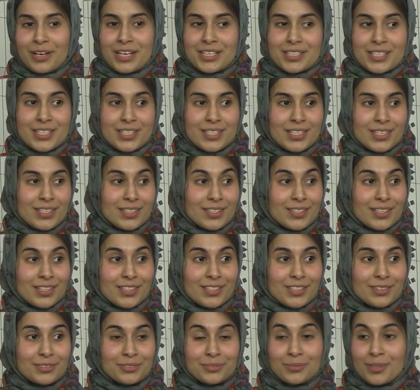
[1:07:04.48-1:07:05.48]
great to see
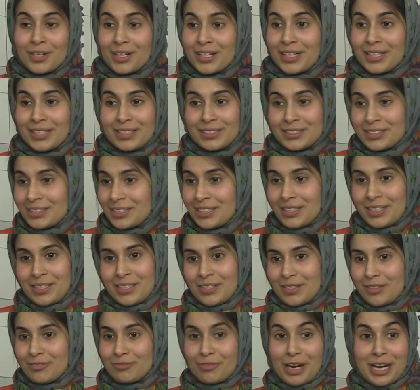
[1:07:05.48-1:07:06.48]
such a wide
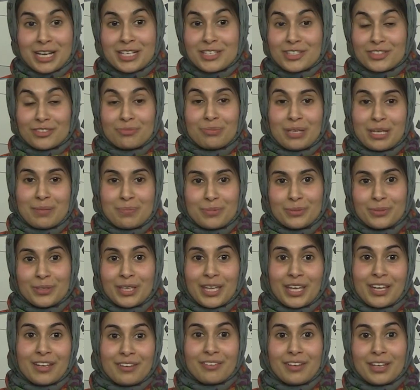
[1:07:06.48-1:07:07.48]
range of people
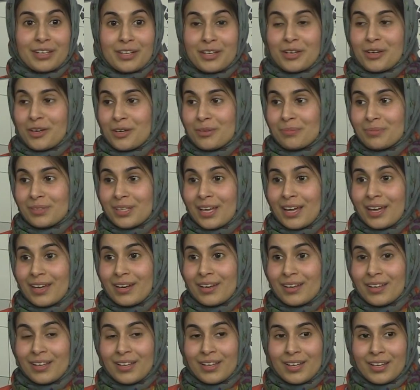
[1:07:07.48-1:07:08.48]
here, and I hope
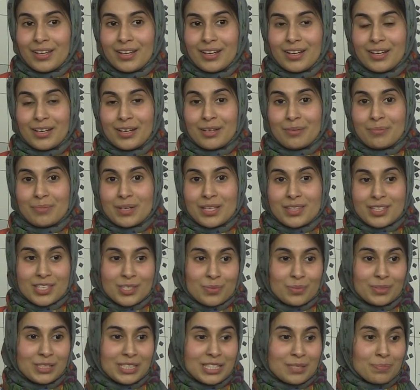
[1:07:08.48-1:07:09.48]
that
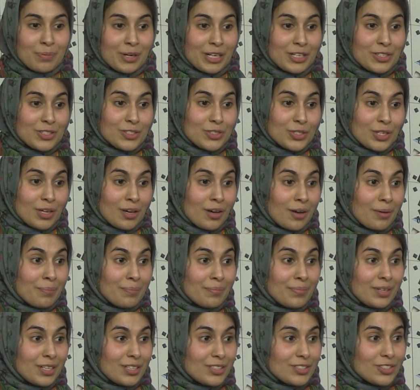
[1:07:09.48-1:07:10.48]
this will inspire you to
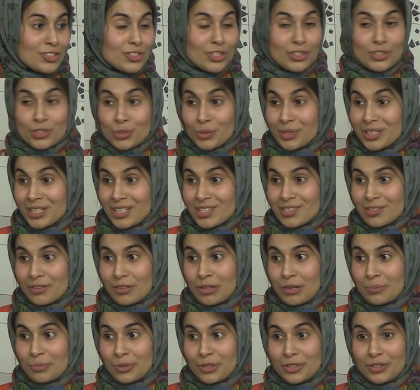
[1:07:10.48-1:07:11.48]
come to join us
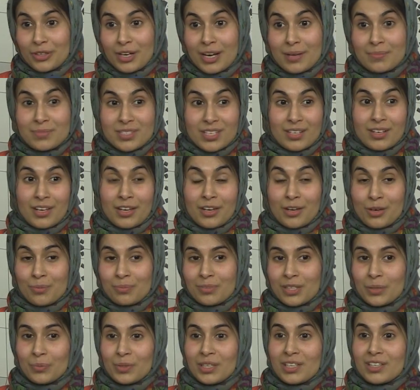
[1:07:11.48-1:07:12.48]
on our programmes, and I
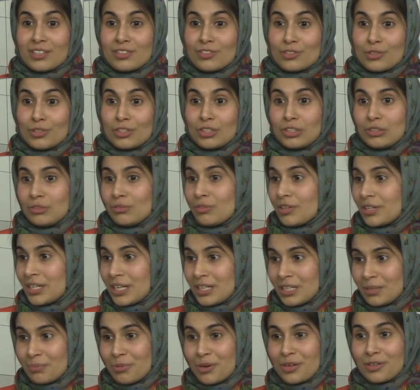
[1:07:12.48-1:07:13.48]
hope that we can join you on
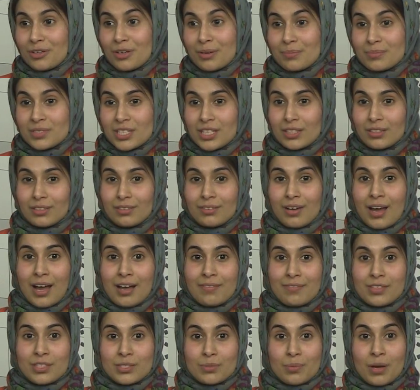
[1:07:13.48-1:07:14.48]
any programmes that you
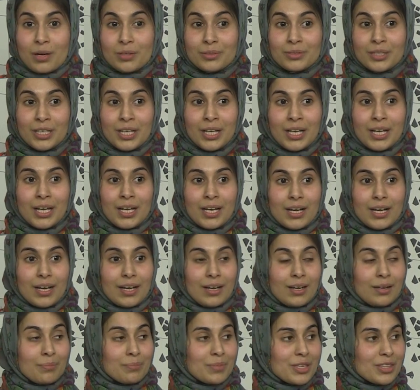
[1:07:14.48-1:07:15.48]
have as well.
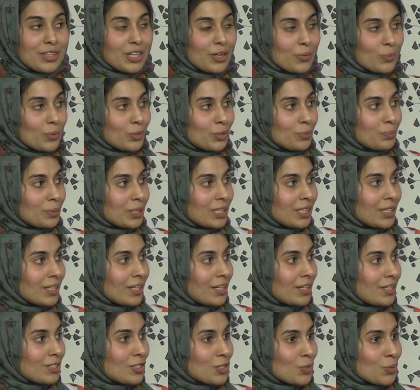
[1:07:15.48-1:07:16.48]
There will be
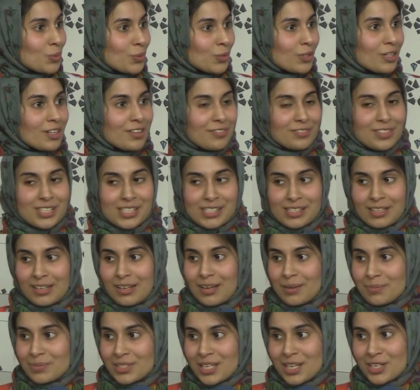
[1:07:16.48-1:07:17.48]
a tour of the
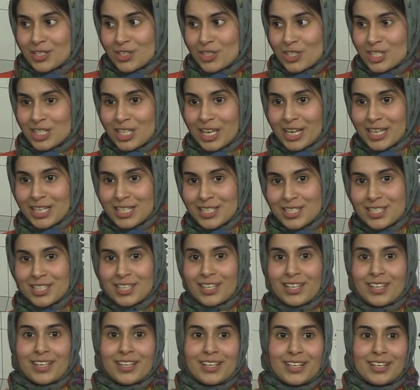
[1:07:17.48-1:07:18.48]
Salam Centre
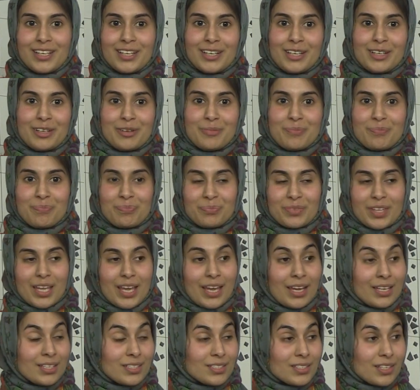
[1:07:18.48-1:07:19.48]
site, and
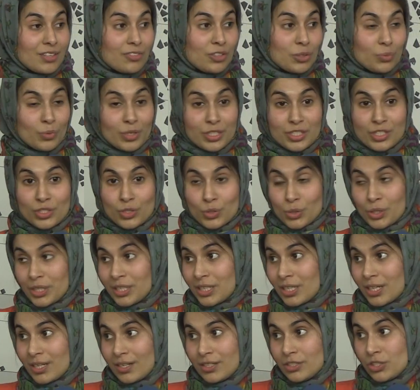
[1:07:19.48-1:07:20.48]
if you want to
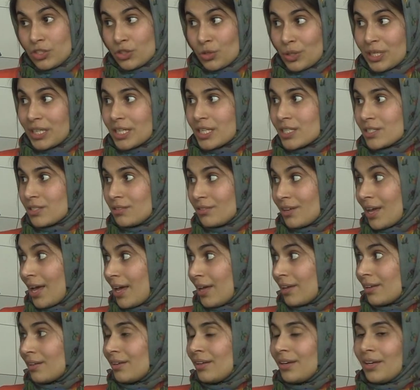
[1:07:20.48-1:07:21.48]
join us, you
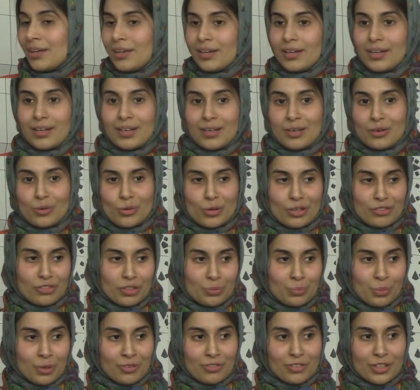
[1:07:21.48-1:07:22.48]
can, or
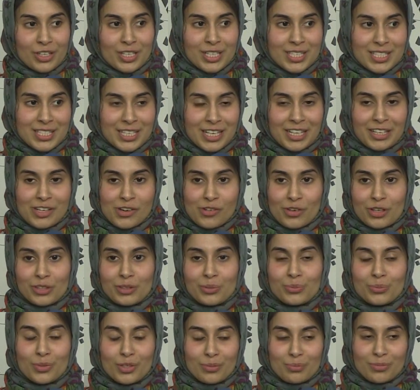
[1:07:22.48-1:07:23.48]
if you prefer to stay here in
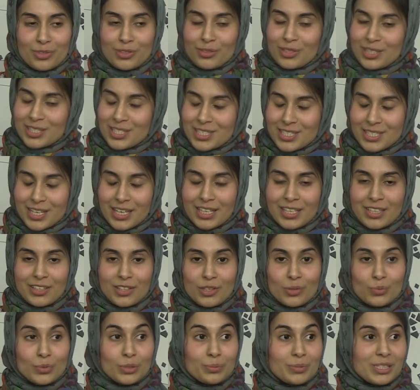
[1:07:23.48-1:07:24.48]
the warmth, you can stay
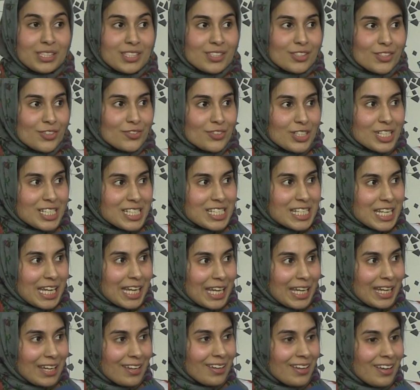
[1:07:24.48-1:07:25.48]
here. We'll be serving
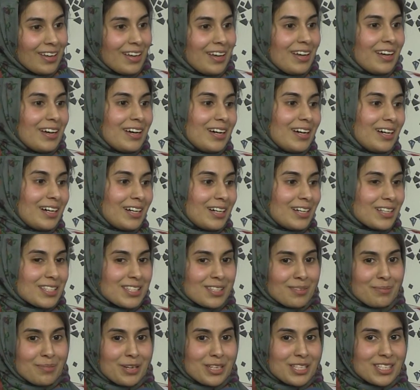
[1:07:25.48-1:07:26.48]
tea,
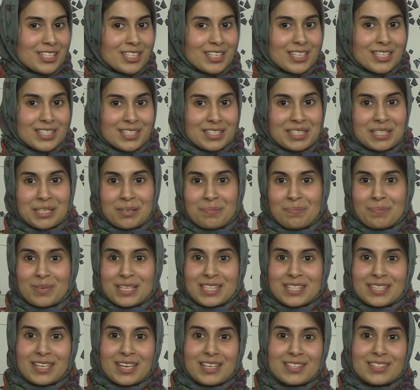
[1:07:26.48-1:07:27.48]
samosas and some
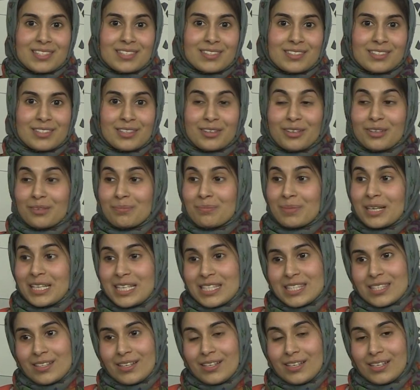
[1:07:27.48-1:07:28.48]
biscuits, so
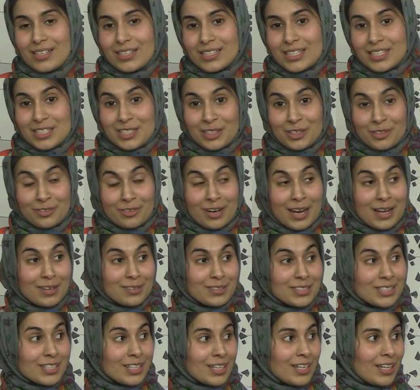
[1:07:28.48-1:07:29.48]
please stick
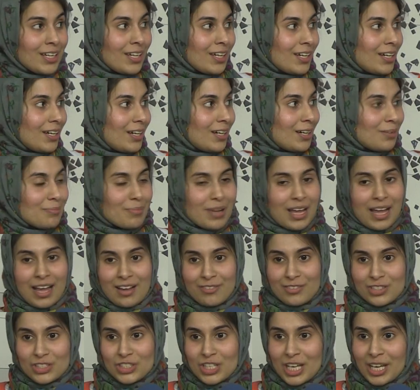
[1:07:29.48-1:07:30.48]
around,
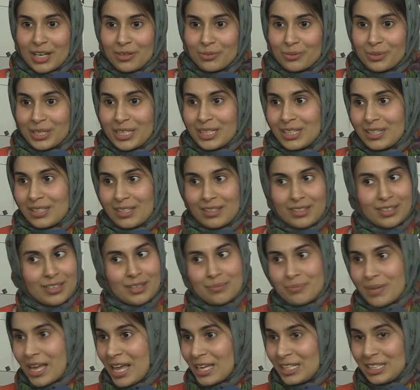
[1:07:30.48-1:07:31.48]
have a chat with
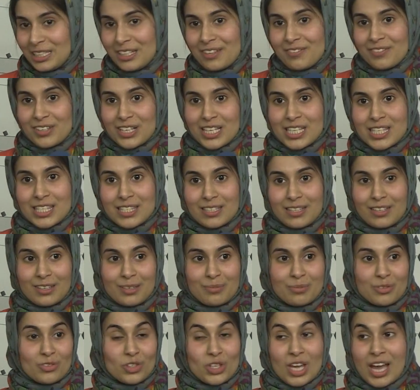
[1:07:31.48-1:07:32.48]
any of us.
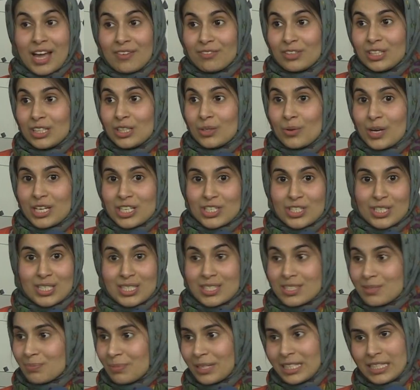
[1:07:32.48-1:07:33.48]
If you have any
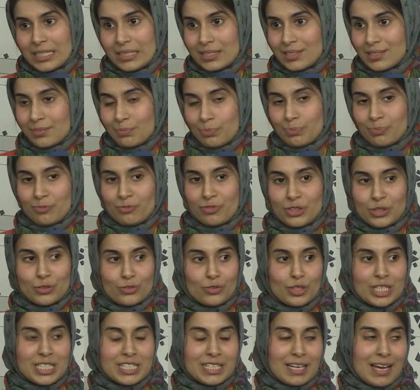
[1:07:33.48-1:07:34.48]
questions, please
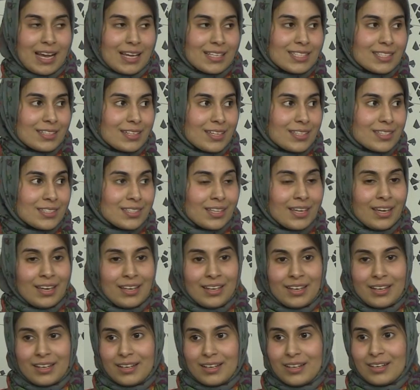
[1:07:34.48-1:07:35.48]
feel free to ask us.
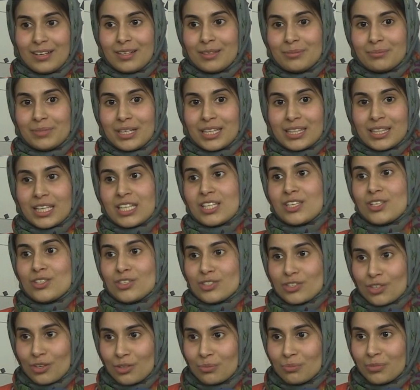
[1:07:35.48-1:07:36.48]
And thank
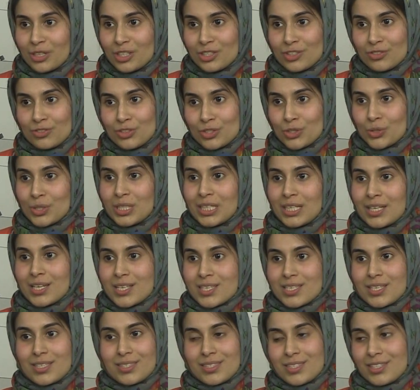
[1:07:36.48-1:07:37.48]
you so much for joining
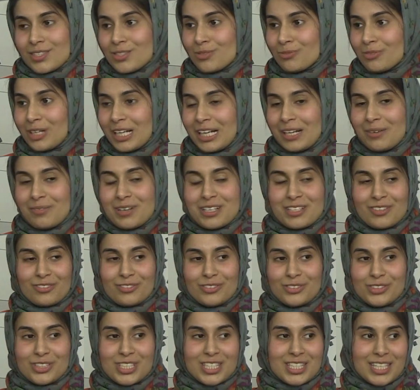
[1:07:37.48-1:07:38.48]
us. It's really
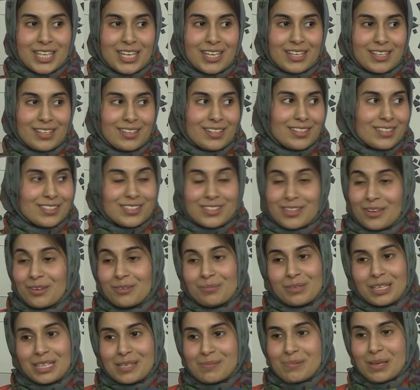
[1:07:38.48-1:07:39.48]
wonderful to see
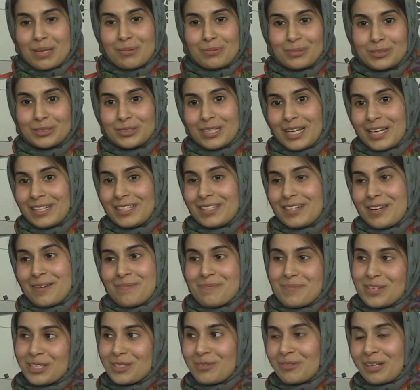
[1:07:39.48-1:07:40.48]
so many people, and
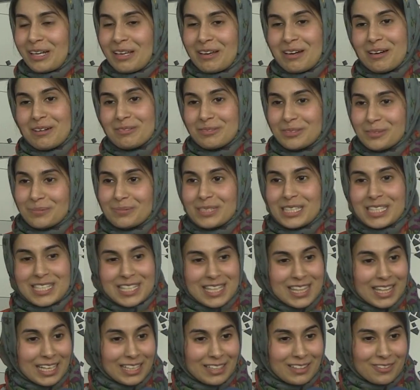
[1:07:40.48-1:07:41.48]
it's really heartwarming.
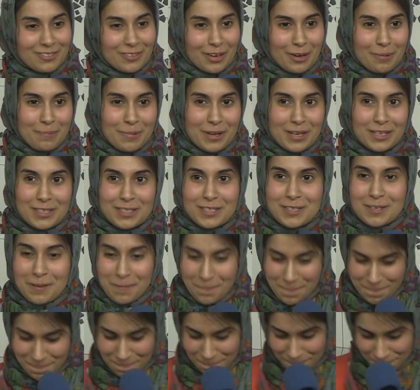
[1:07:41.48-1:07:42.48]
So thank you very much.